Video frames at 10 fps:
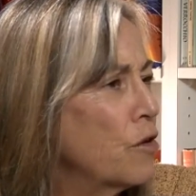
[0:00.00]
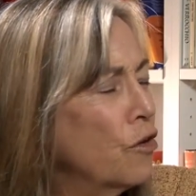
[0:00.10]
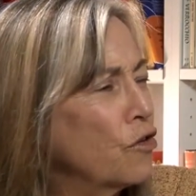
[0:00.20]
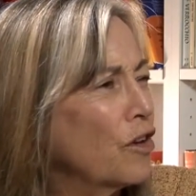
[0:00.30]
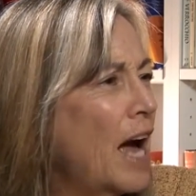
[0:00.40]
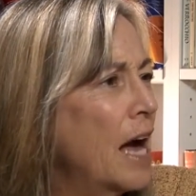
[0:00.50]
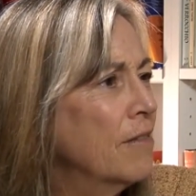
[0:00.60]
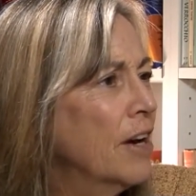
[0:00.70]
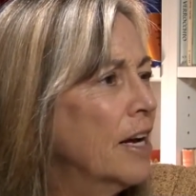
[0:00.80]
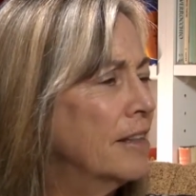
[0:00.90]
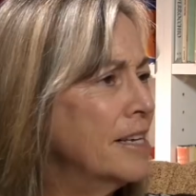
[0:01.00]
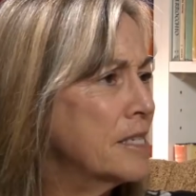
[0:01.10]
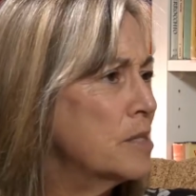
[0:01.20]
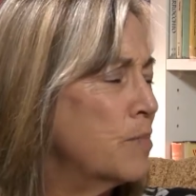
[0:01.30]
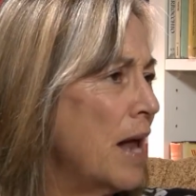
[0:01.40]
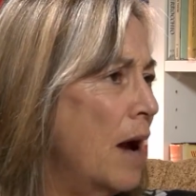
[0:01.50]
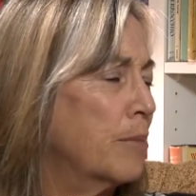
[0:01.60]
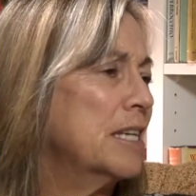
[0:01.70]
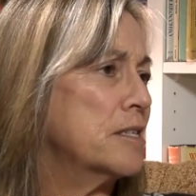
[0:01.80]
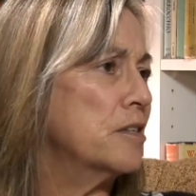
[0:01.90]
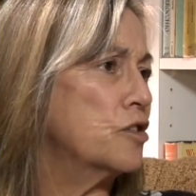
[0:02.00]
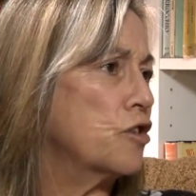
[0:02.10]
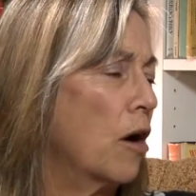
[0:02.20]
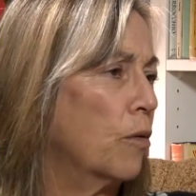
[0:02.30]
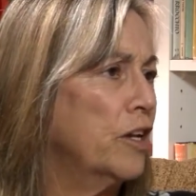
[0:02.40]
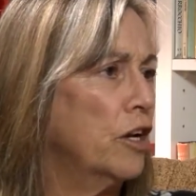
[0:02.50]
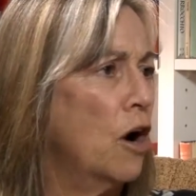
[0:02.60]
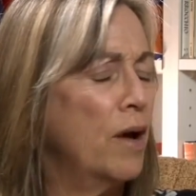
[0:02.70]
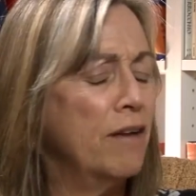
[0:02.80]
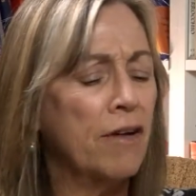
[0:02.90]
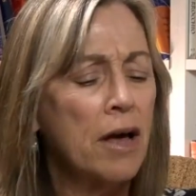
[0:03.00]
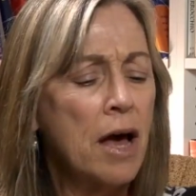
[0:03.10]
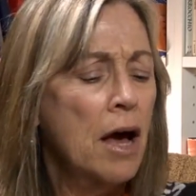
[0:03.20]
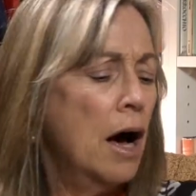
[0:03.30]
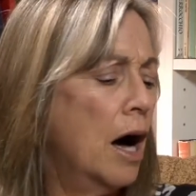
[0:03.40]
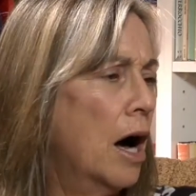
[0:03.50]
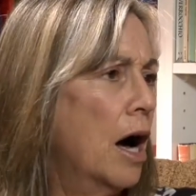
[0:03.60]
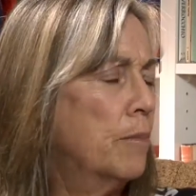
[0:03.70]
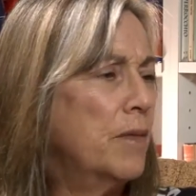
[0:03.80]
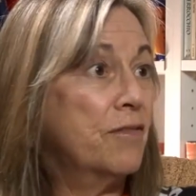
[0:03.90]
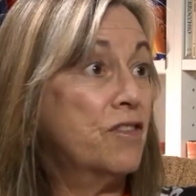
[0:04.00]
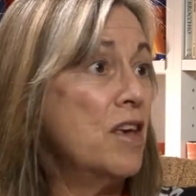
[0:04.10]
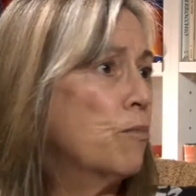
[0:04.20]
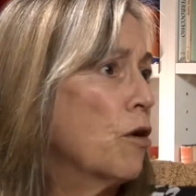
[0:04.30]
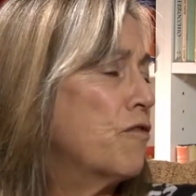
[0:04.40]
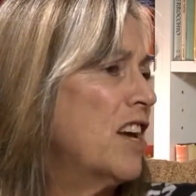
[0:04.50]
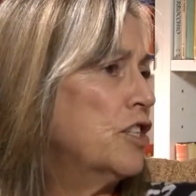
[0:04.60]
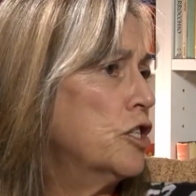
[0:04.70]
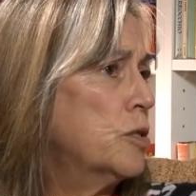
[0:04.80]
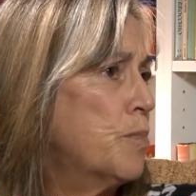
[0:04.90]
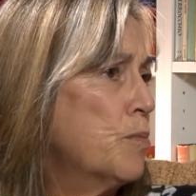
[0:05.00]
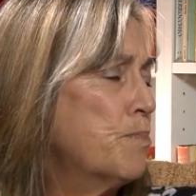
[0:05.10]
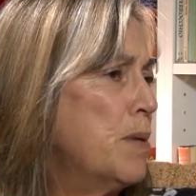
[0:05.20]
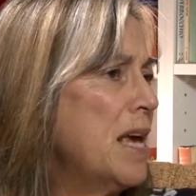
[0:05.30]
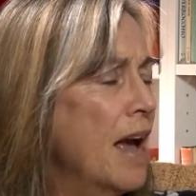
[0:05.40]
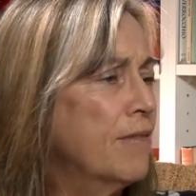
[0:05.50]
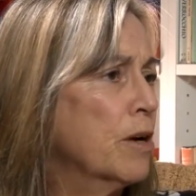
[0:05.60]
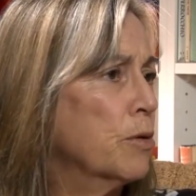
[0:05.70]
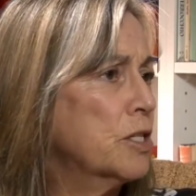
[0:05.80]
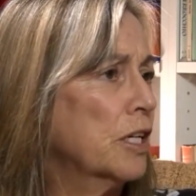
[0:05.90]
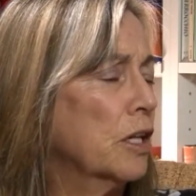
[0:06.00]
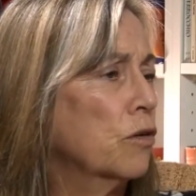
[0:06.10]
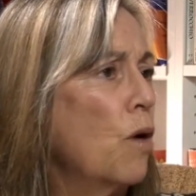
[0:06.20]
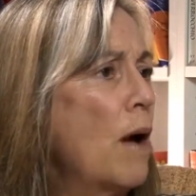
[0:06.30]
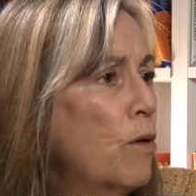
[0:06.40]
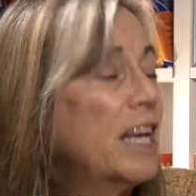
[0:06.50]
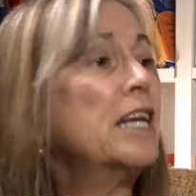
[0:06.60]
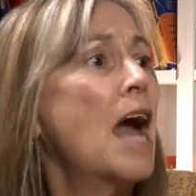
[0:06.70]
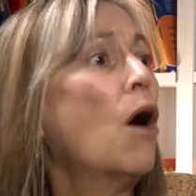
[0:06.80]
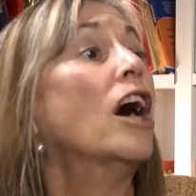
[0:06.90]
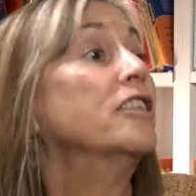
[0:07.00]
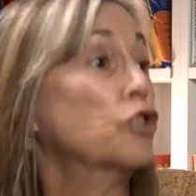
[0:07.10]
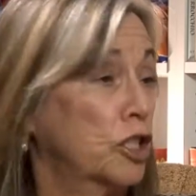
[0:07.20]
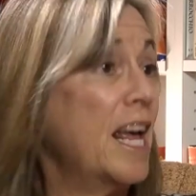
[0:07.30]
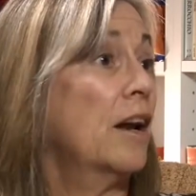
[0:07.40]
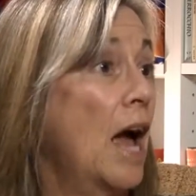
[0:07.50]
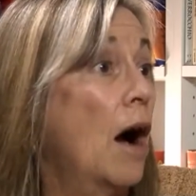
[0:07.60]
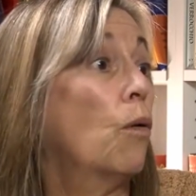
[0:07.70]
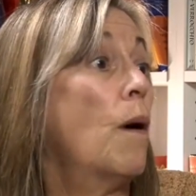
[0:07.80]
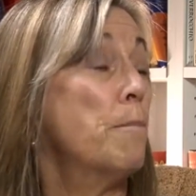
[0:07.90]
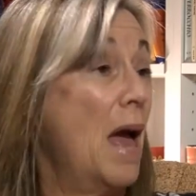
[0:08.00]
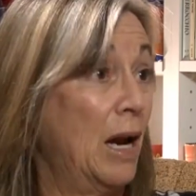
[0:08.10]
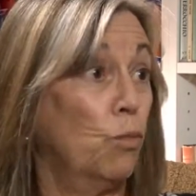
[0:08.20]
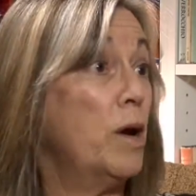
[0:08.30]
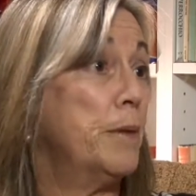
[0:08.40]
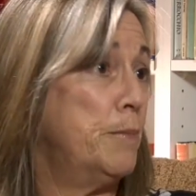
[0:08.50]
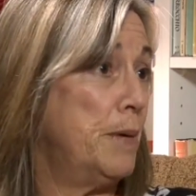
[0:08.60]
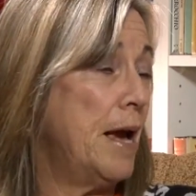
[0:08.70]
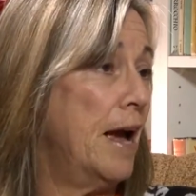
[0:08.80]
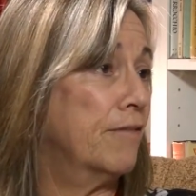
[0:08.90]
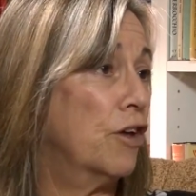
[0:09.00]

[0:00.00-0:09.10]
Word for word: So there's a kind of a, and this has been happening since Darwin. You know, if um, if zebra finches behave in a particular way, we can now understand how men and women behave.